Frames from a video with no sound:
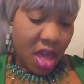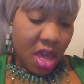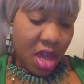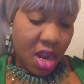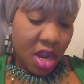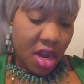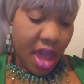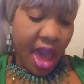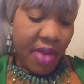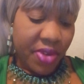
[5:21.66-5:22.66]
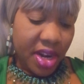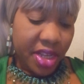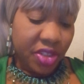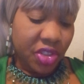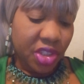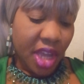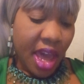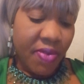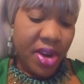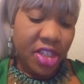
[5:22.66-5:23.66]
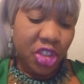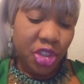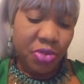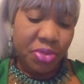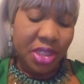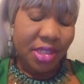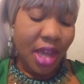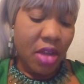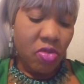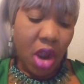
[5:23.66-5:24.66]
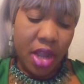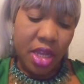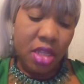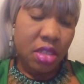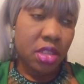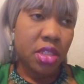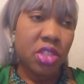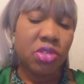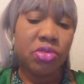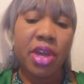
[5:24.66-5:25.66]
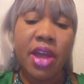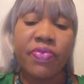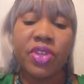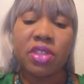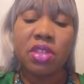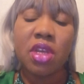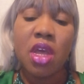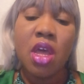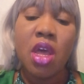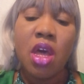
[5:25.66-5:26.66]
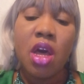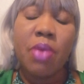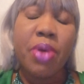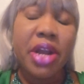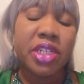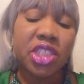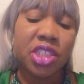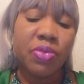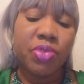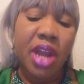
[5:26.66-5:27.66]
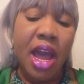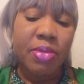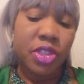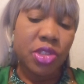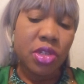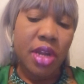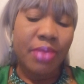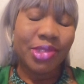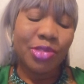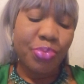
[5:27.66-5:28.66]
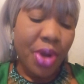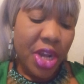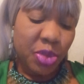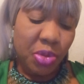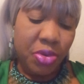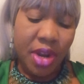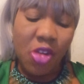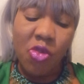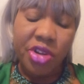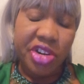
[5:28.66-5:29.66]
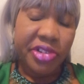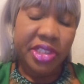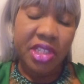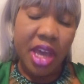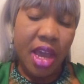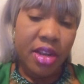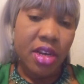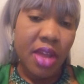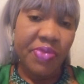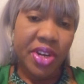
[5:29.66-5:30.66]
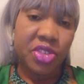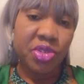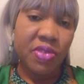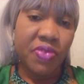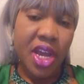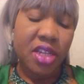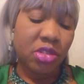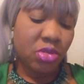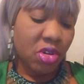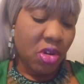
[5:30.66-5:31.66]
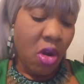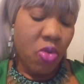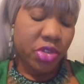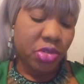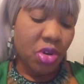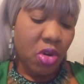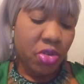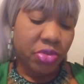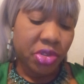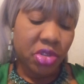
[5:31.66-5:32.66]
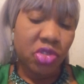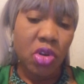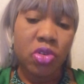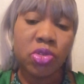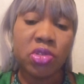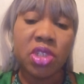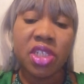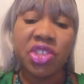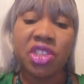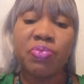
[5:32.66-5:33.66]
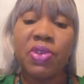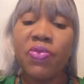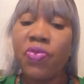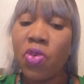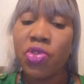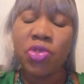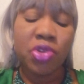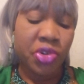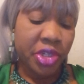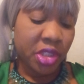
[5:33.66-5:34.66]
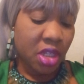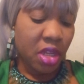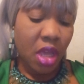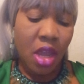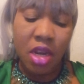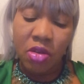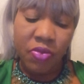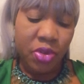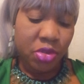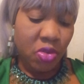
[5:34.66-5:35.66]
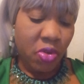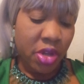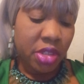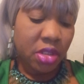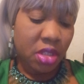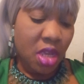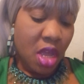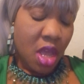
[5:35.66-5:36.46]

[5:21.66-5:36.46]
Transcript: and Avalanche. Avalanche should be skyrocketing because they do have this uh, partnership with Amazon. I'm surprised people not going crazy at it. Not financial advice. Do always do your own research, your own due diligence before you go crazy in any of those coins